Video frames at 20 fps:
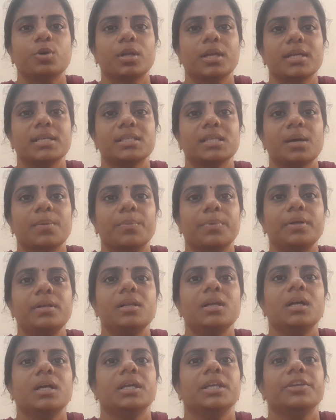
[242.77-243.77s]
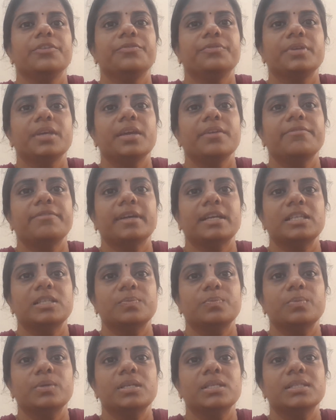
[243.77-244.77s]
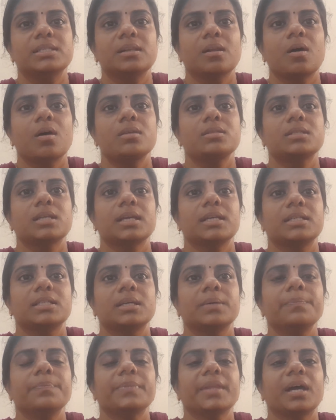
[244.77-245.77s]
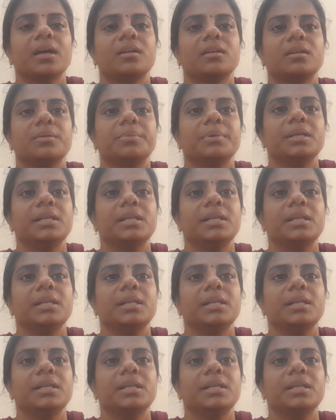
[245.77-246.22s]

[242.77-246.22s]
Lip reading: For example, if A finds B's lost item and